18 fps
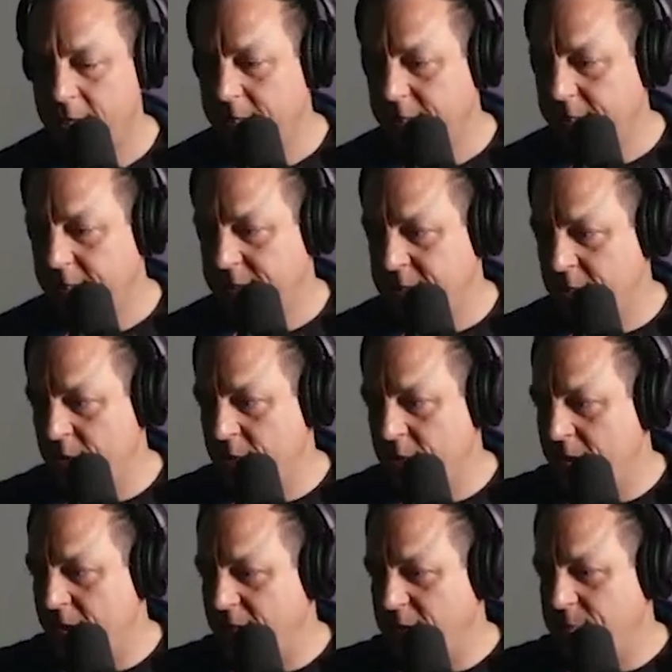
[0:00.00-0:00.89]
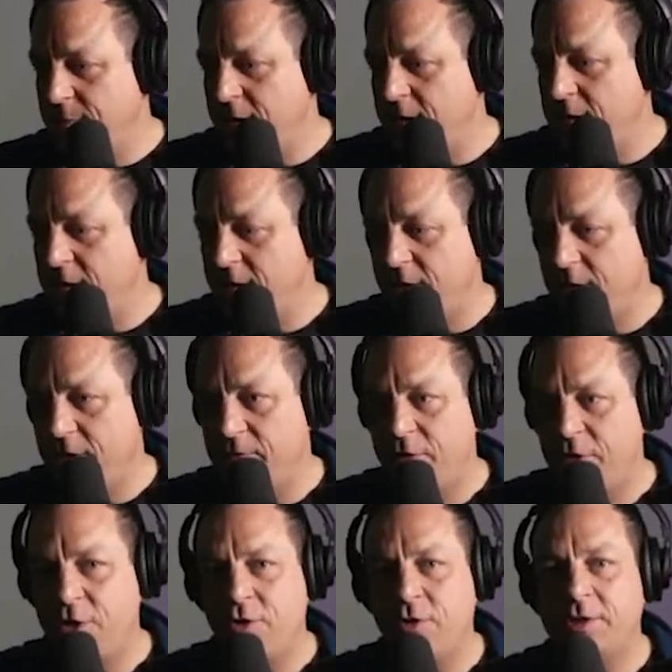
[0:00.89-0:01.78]
So that's my
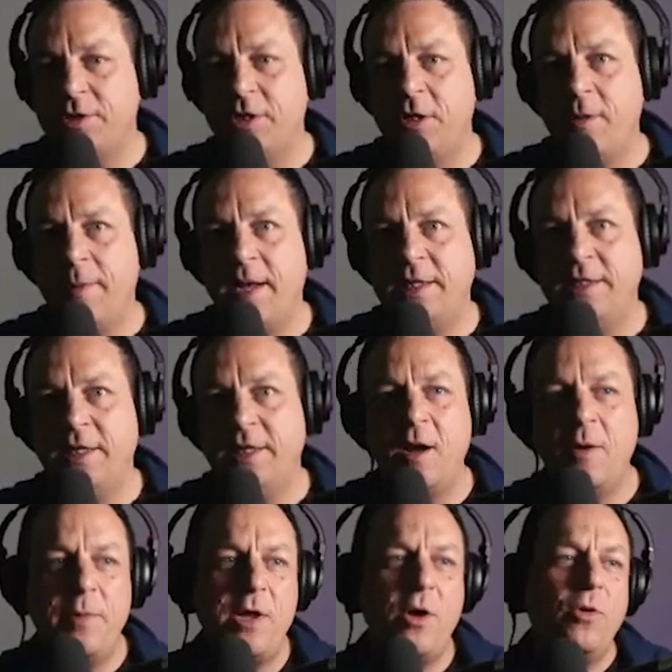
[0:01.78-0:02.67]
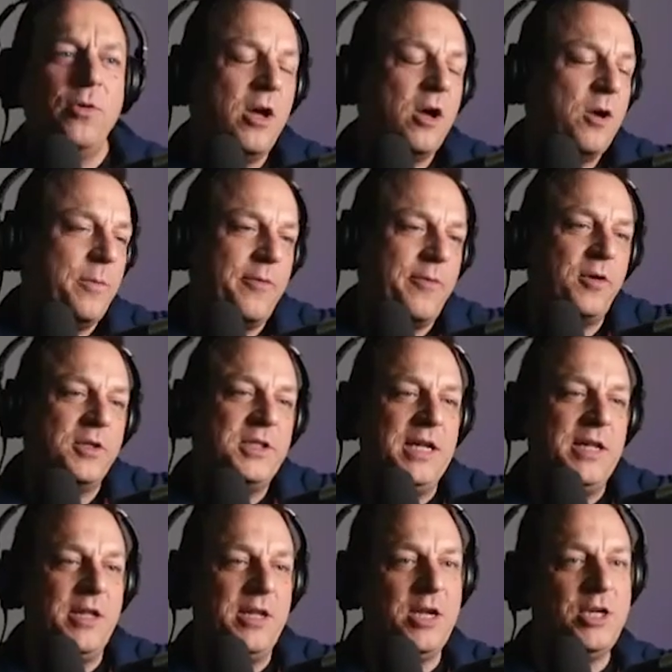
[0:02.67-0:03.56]
thoughts on the matter. And we all know, we've all
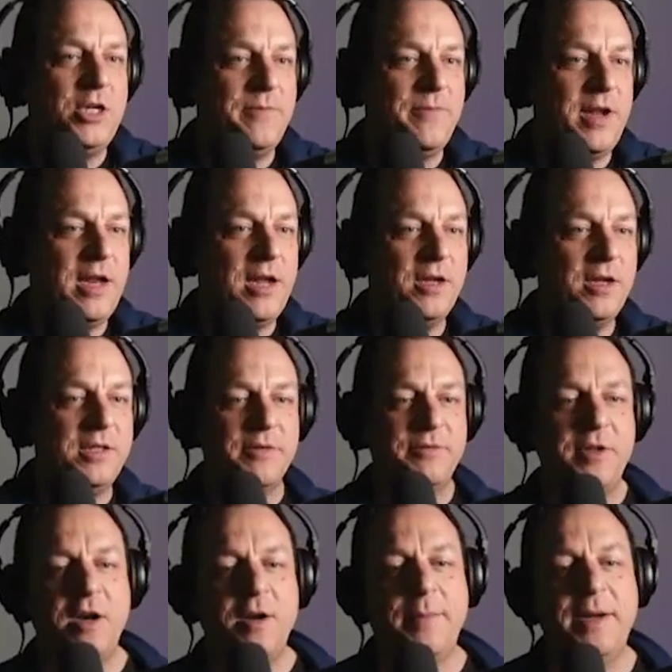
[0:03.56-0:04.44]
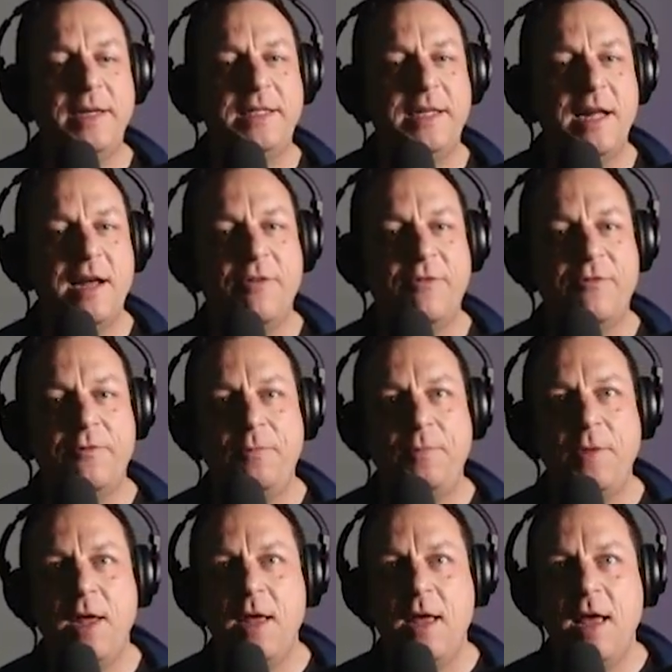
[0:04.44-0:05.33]
seen the YouTube videos. I've done it myself.
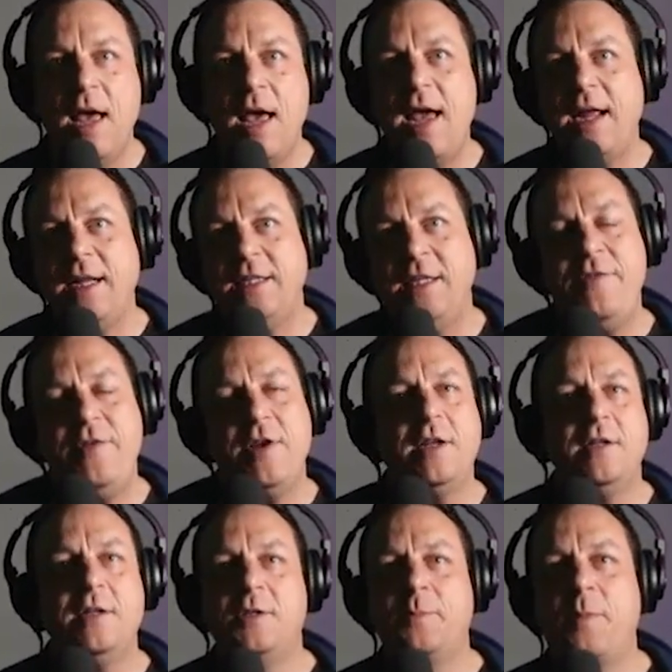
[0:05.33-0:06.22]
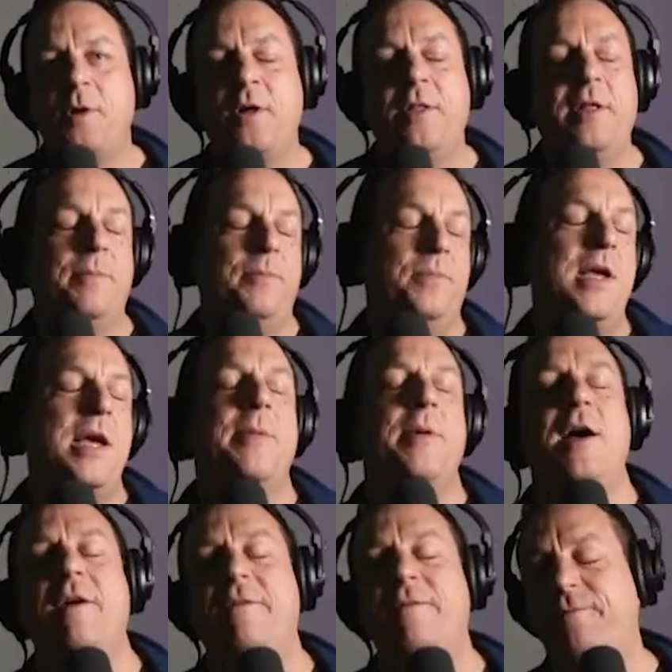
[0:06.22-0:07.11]
Hey, see if you can spot the
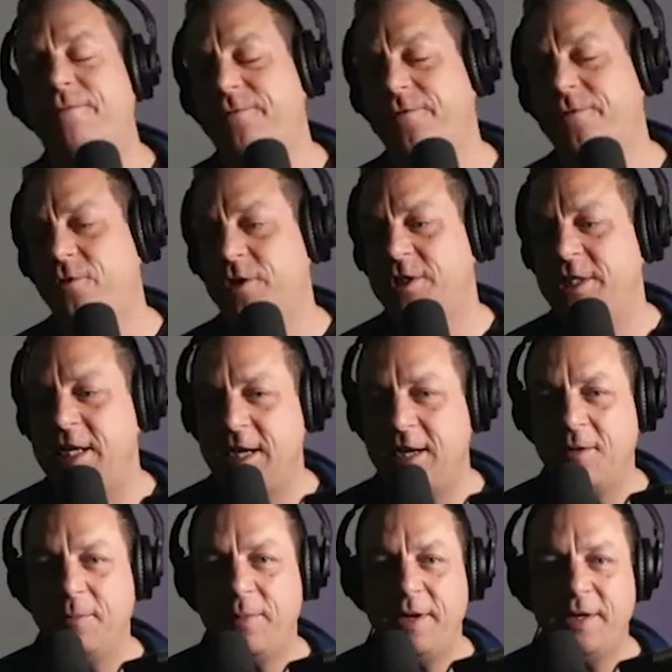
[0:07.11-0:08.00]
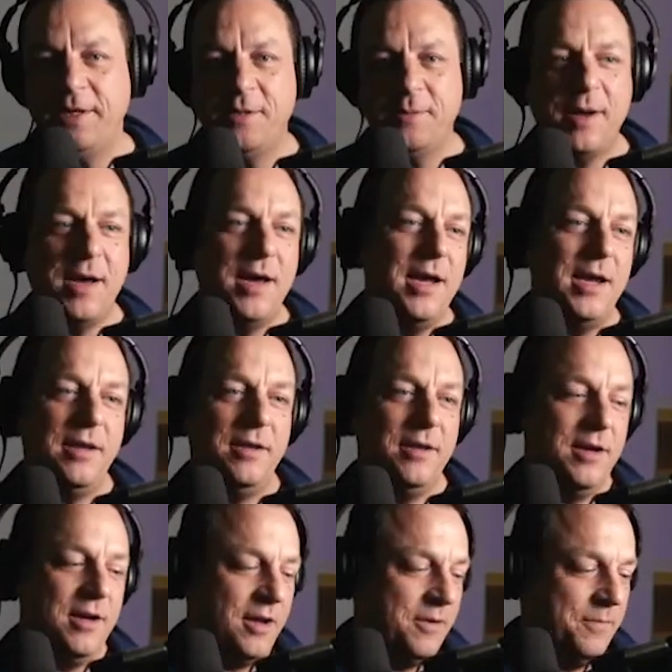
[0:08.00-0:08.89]
Yamaha 4C compared to my,
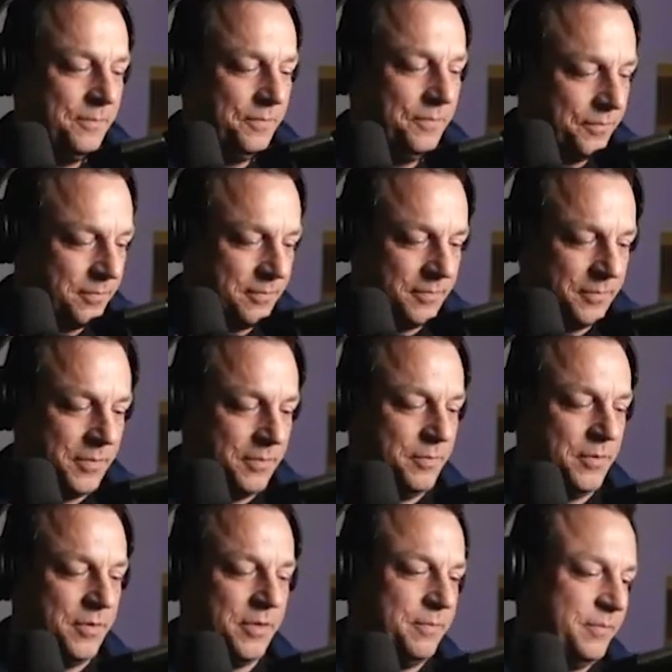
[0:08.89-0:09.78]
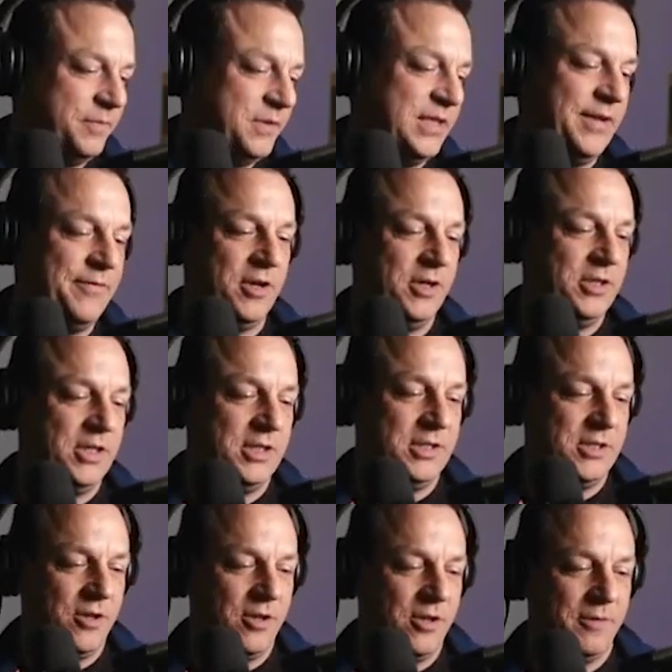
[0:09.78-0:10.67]
you know,
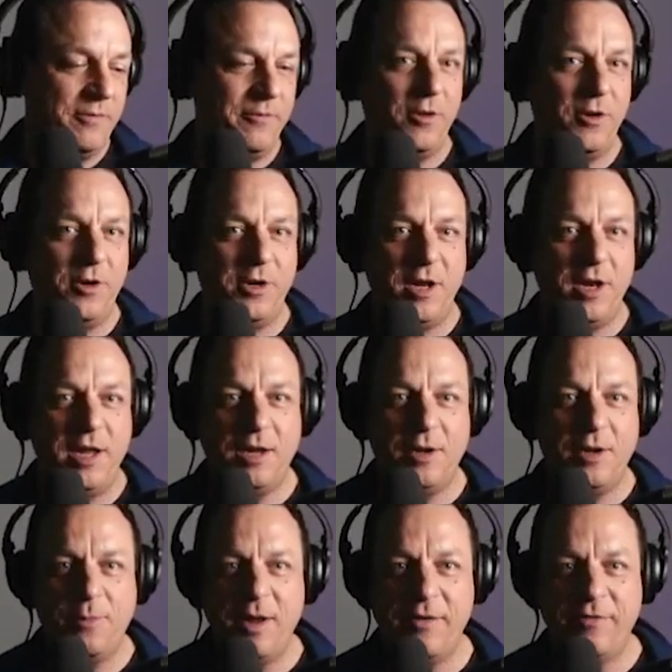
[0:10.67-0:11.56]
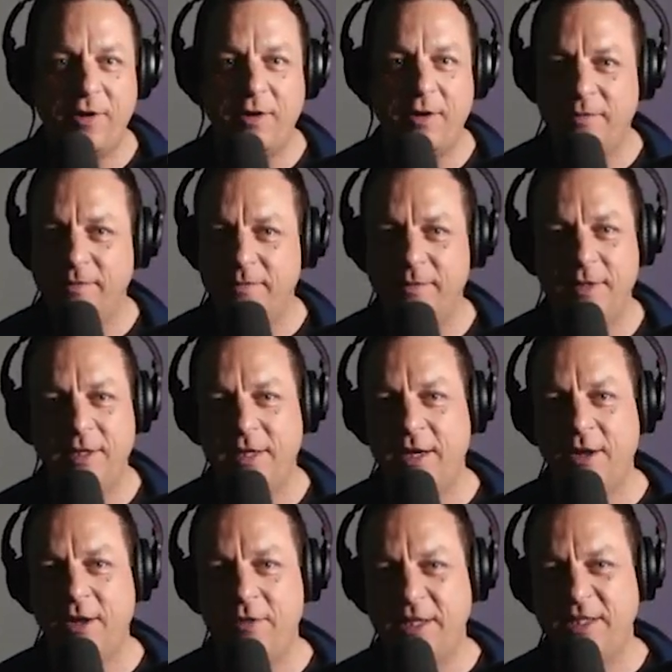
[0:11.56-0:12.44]
$700 Florida Link, whatever. And,
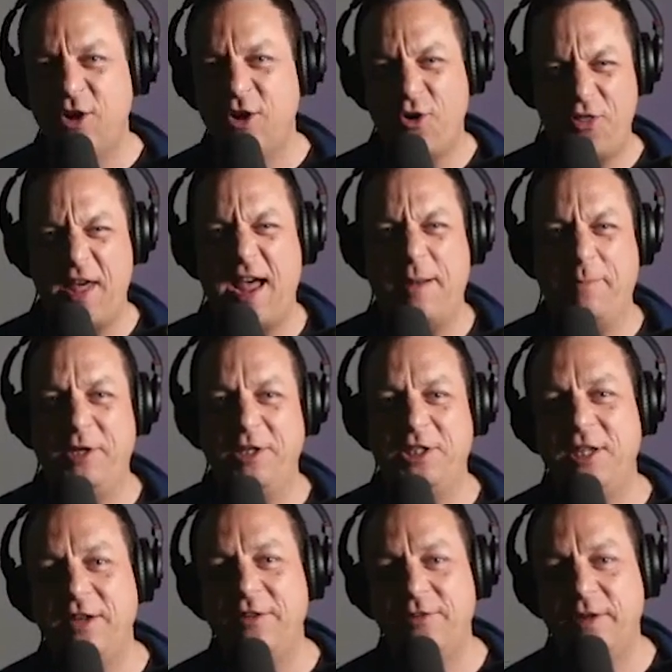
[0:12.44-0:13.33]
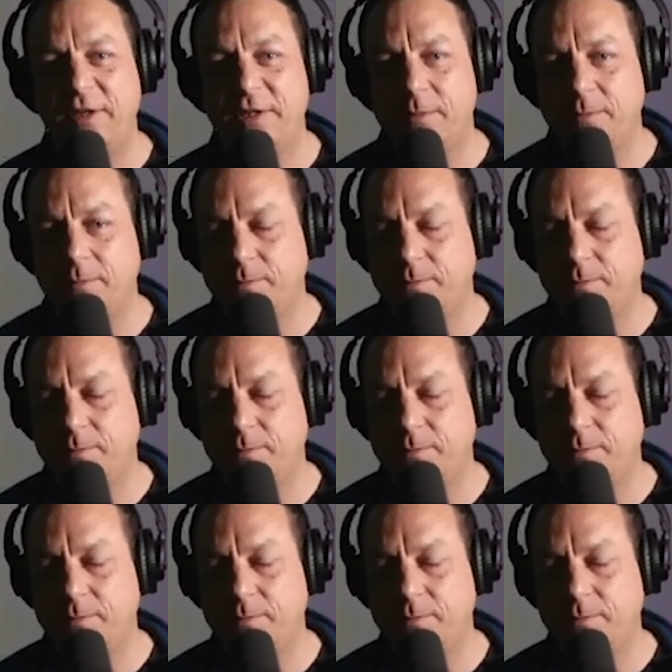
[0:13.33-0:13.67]
you know, there's not that much difference.